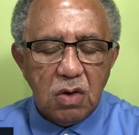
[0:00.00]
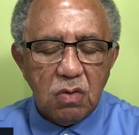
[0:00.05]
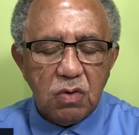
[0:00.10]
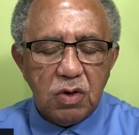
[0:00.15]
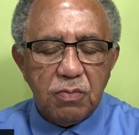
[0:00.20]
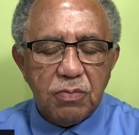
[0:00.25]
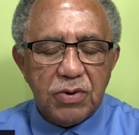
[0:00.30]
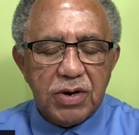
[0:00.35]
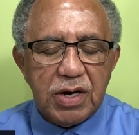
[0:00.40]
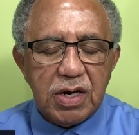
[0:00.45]

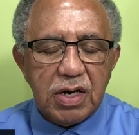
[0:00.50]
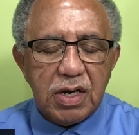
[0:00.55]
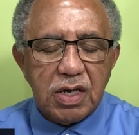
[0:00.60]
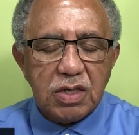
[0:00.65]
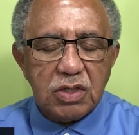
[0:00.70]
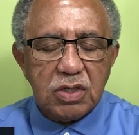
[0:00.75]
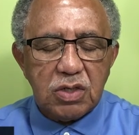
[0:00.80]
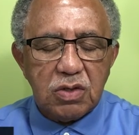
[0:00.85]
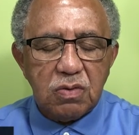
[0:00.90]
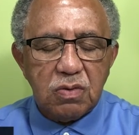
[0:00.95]
We pray
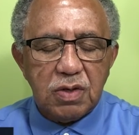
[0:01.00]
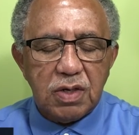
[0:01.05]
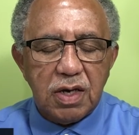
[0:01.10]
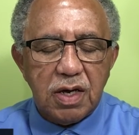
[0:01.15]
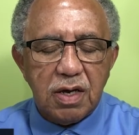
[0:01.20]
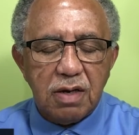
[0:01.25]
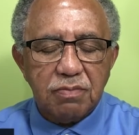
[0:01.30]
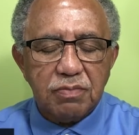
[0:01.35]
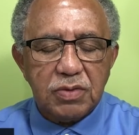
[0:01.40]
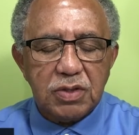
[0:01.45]
that you would
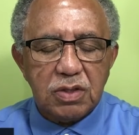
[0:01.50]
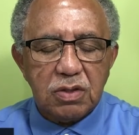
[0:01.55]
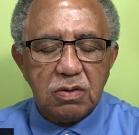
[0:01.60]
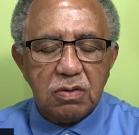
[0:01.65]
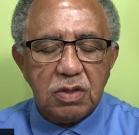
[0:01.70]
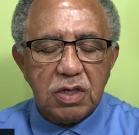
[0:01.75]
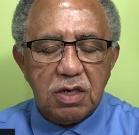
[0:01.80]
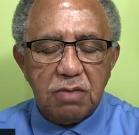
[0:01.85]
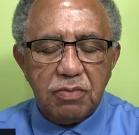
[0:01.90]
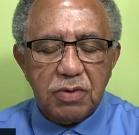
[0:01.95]
help
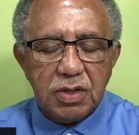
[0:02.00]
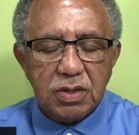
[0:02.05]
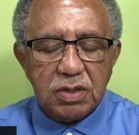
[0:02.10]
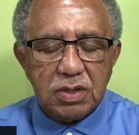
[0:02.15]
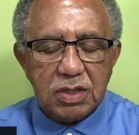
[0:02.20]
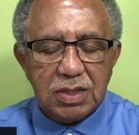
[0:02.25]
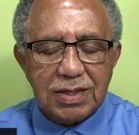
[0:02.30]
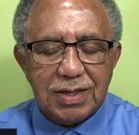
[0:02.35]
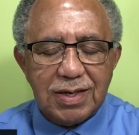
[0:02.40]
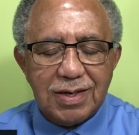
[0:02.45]
to keep us
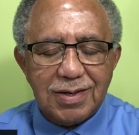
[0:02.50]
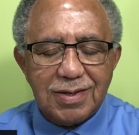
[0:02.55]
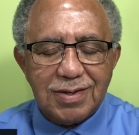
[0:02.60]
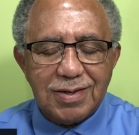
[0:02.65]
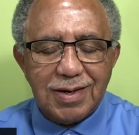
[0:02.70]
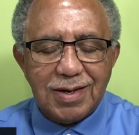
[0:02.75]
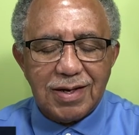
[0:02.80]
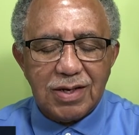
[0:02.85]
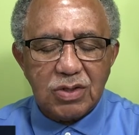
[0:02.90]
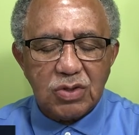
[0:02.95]

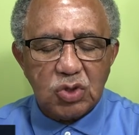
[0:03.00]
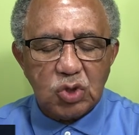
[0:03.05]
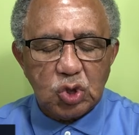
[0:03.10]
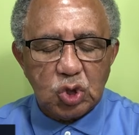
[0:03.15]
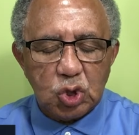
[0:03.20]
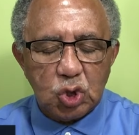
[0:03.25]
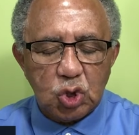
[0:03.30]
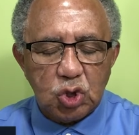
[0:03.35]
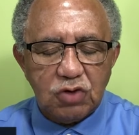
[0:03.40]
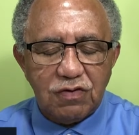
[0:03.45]
together as a
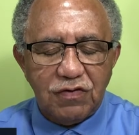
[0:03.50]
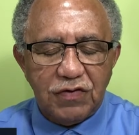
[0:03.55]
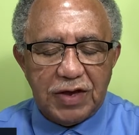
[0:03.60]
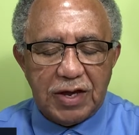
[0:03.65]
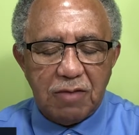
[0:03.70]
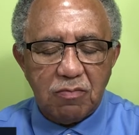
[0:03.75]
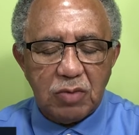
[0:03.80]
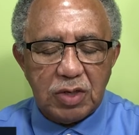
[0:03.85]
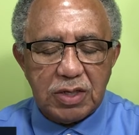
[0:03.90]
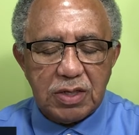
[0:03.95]
church
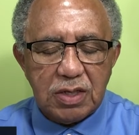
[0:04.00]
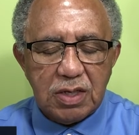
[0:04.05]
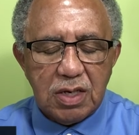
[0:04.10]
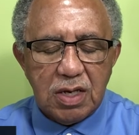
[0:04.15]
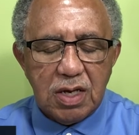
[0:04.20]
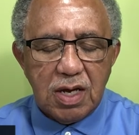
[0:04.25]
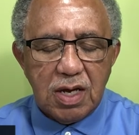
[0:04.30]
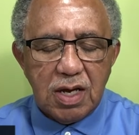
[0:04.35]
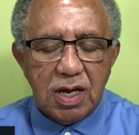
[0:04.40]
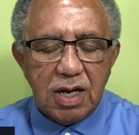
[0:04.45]
family
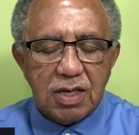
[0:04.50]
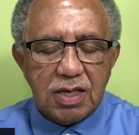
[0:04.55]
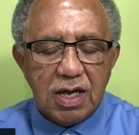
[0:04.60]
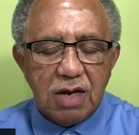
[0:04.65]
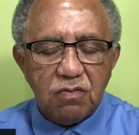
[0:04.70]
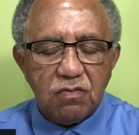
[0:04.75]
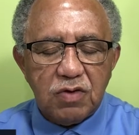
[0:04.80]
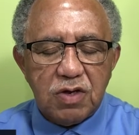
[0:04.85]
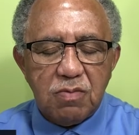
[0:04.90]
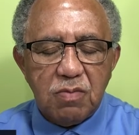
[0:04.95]
and
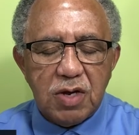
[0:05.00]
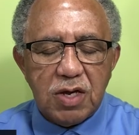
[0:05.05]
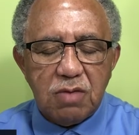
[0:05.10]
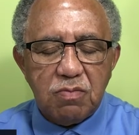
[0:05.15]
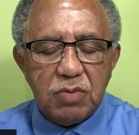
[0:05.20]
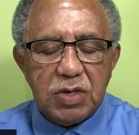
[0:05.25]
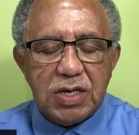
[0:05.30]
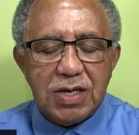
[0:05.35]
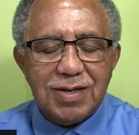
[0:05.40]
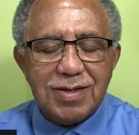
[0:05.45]
that we may
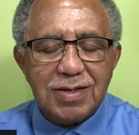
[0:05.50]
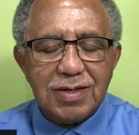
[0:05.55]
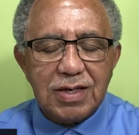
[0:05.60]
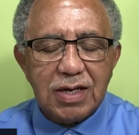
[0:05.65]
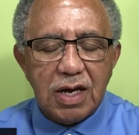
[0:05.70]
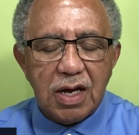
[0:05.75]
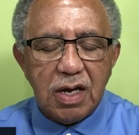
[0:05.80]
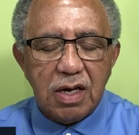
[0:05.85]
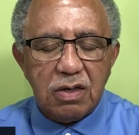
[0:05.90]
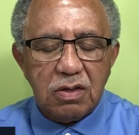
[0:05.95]
be the
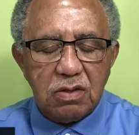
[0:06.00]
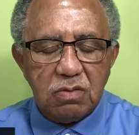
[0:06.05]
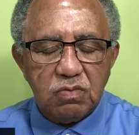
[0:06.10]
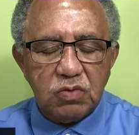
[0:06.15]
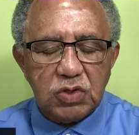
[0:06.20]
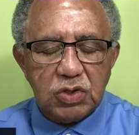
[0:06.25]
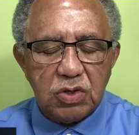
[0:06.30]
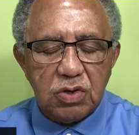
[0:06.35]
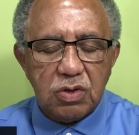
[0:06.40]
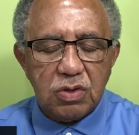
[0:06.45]
kind
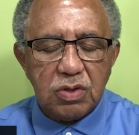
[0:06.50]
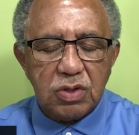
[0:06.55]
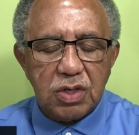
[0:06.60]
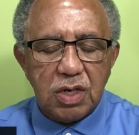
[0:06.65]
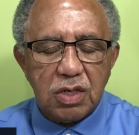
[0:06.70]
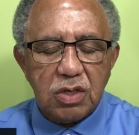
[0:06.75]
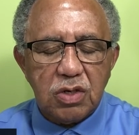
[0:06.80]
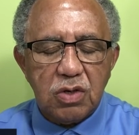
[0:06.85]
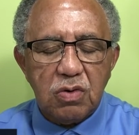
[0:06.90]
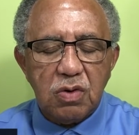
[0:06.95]
of church
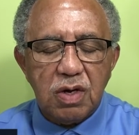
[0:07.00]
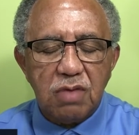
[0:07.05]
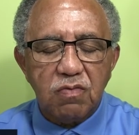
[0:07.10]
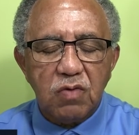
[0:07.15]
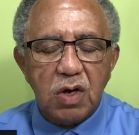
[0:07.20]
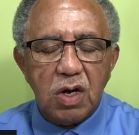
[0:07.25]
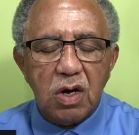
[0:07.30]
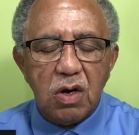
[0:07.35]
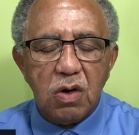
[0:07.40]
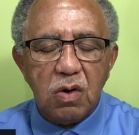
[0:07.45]
that you
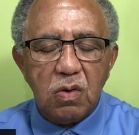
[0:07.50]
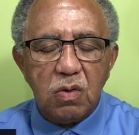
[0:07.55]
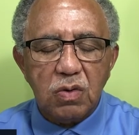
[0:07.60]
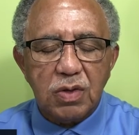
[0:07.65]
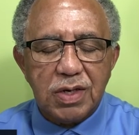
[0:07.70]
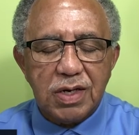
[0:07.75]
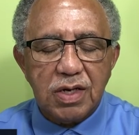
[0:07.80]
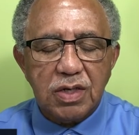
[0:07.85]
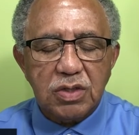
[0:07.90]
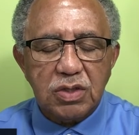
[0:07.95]
have
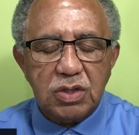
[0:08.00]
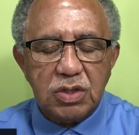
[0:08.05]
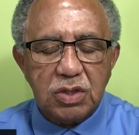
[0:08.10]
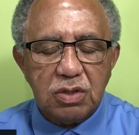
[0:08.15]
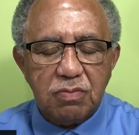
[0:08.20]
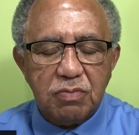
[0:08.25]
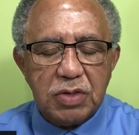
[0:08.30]
called us to